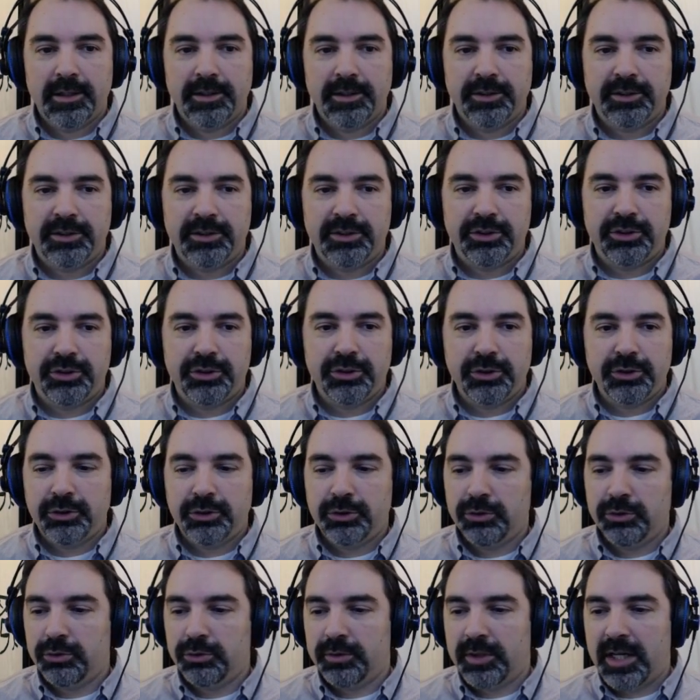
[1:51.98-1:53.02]

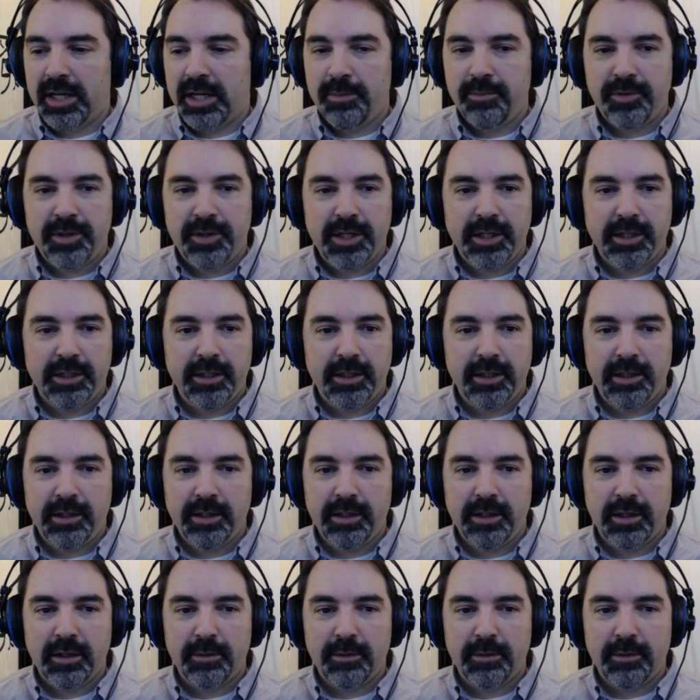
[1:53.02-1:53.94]
So I'm thinking